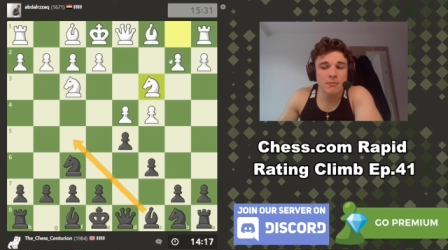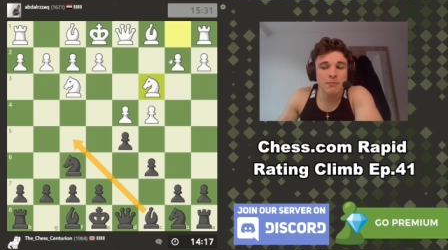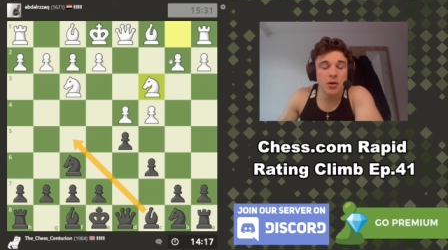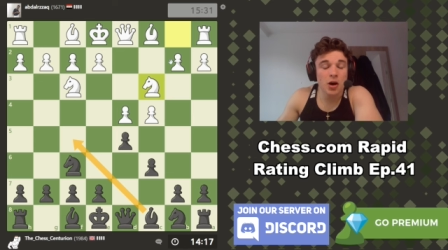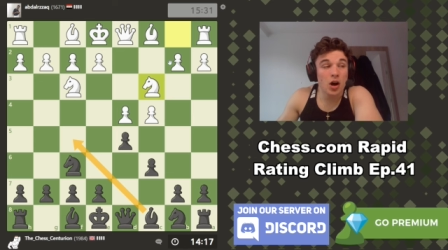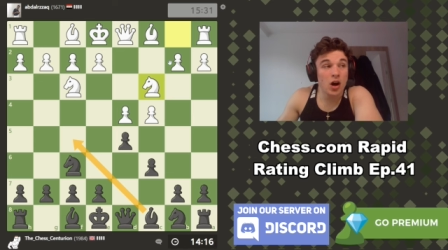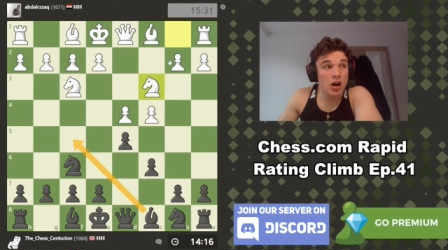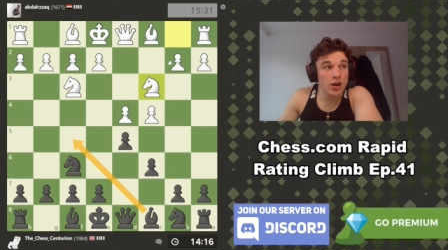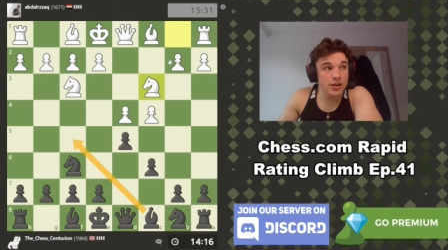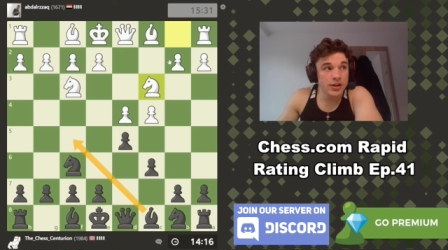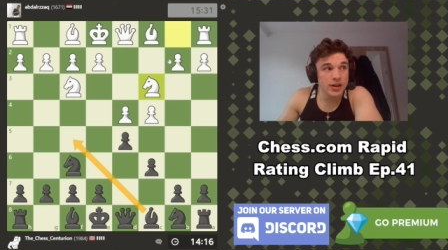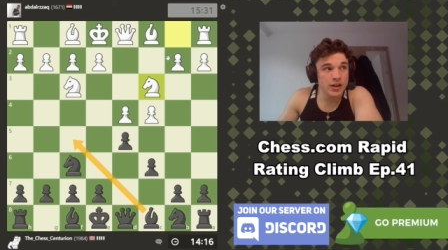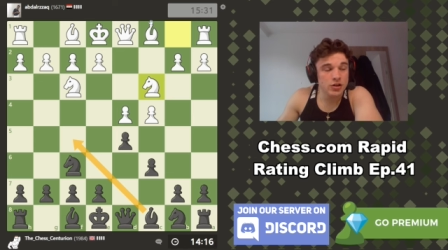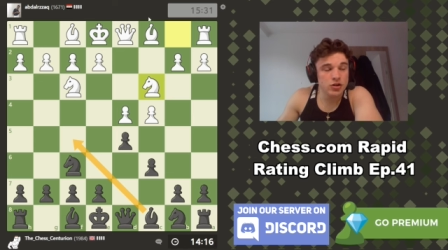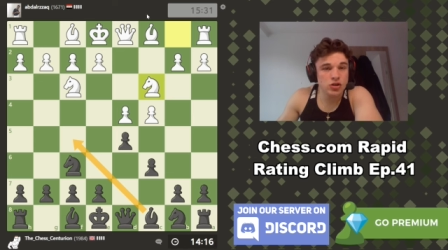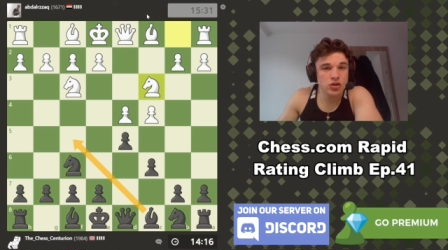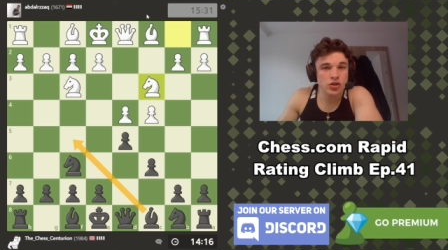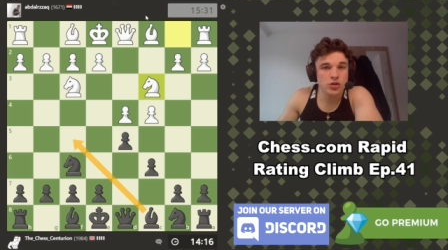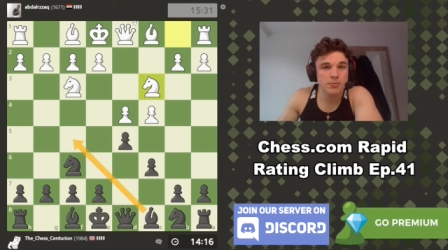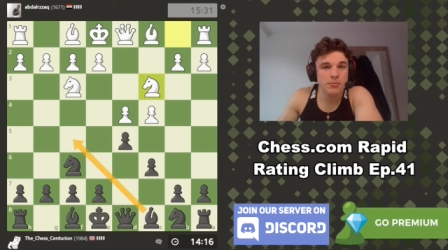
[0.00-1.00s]

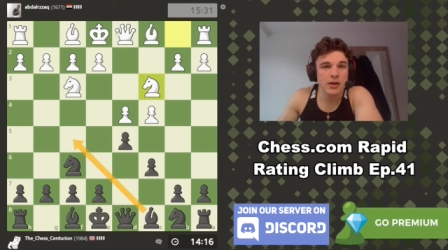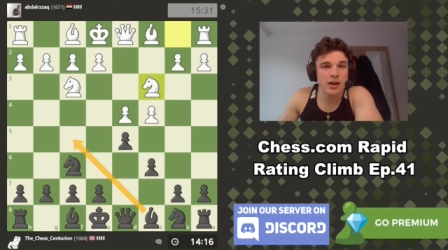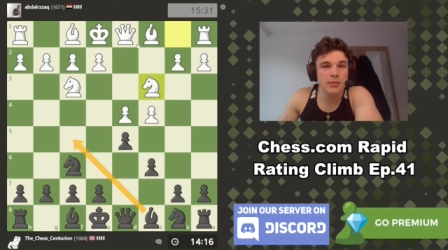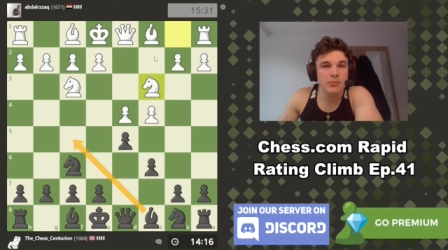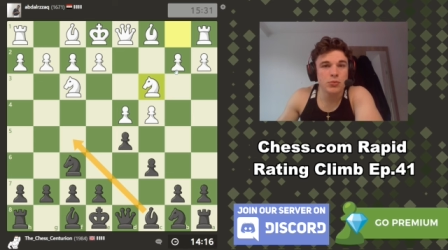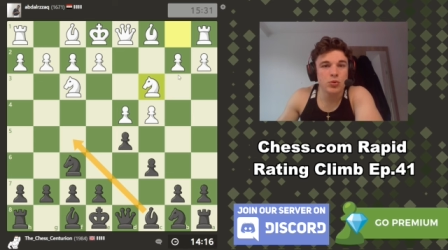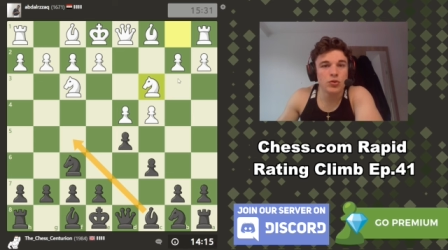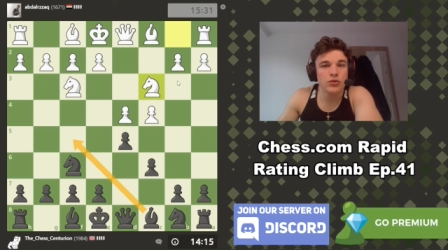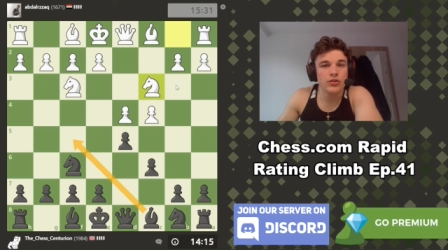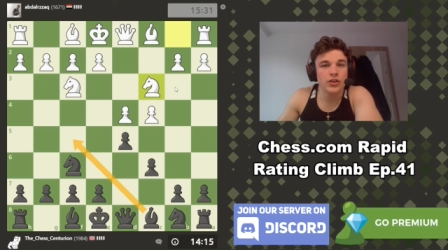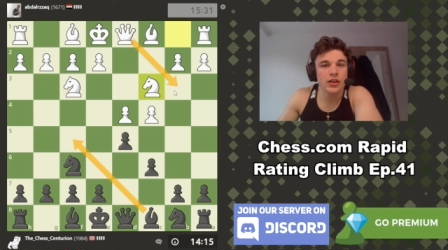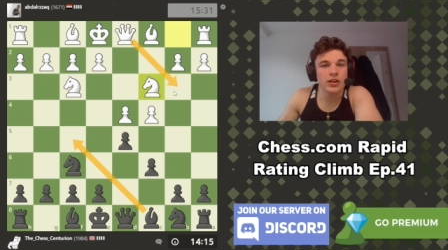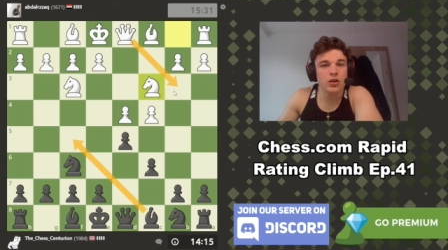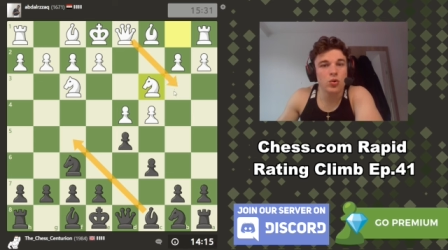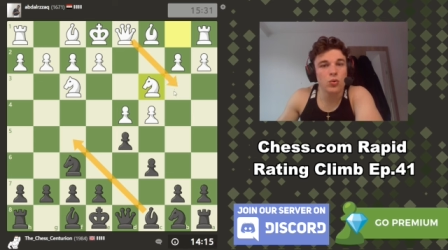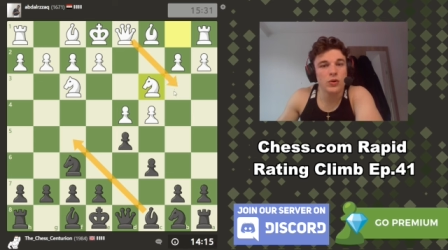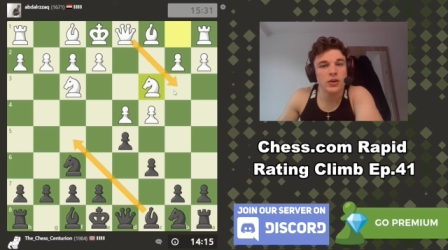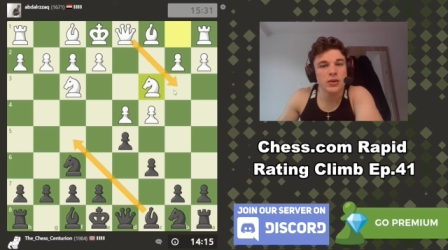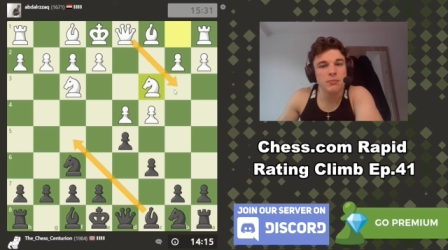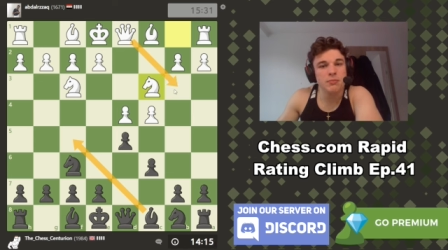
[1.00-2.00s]
punished by moves like
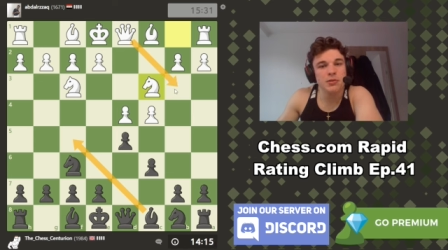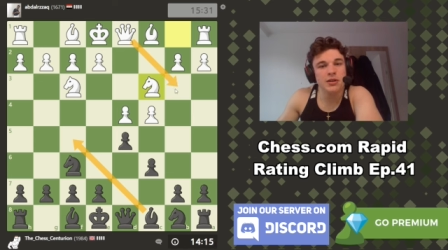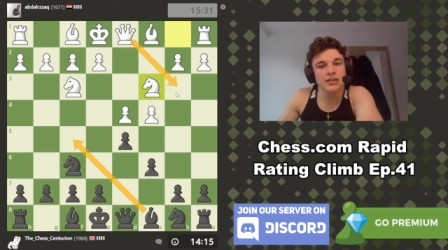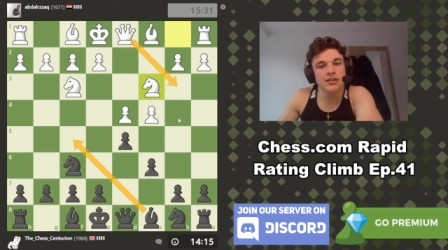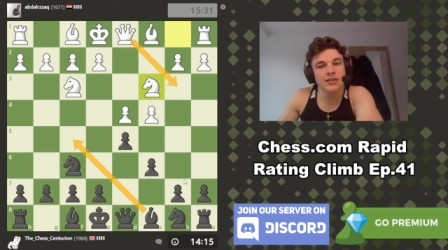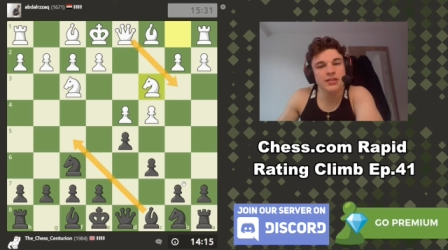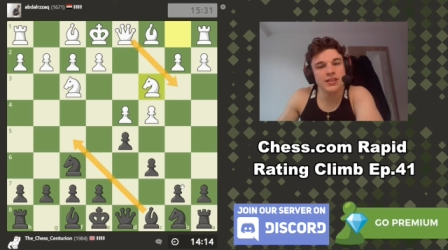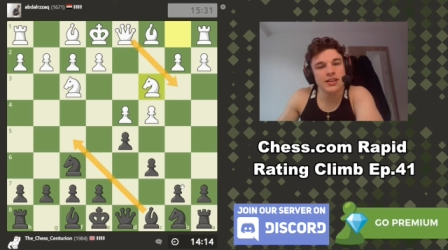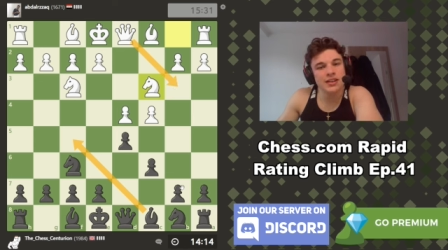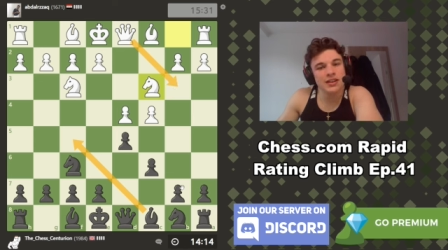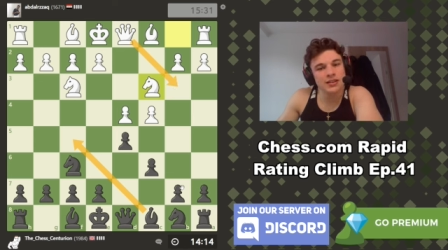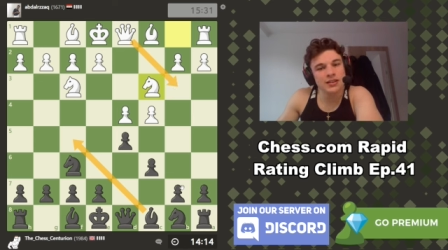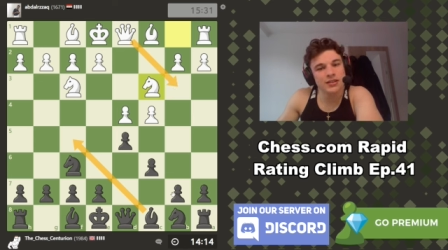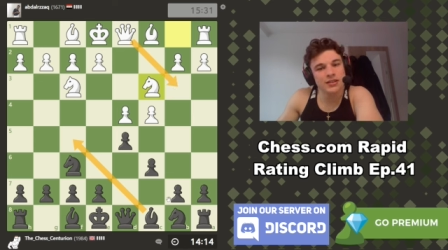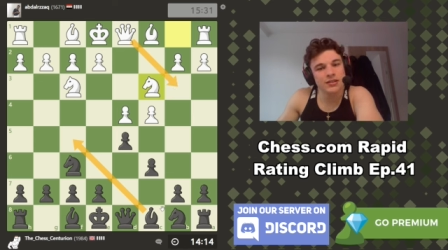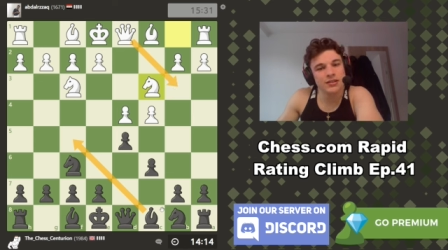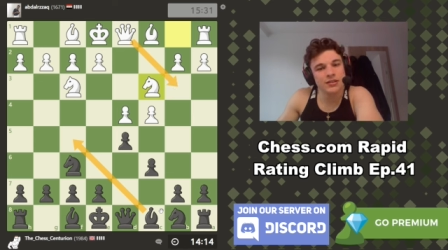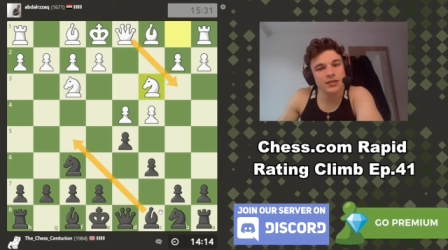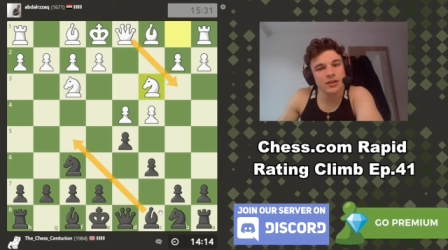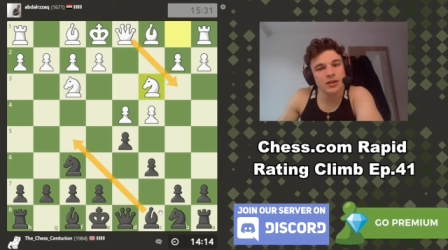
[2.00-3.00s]
queen b
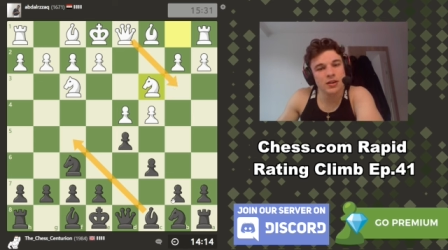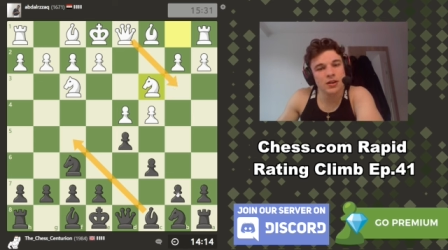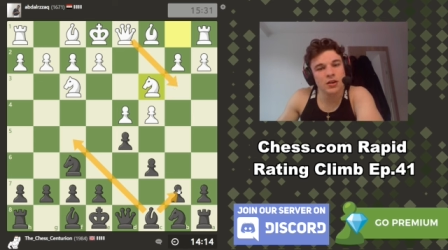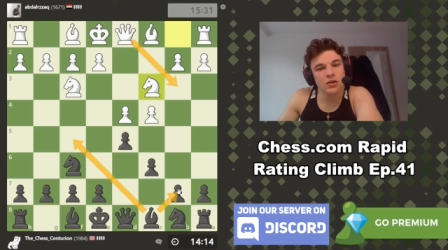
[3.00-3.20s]
six,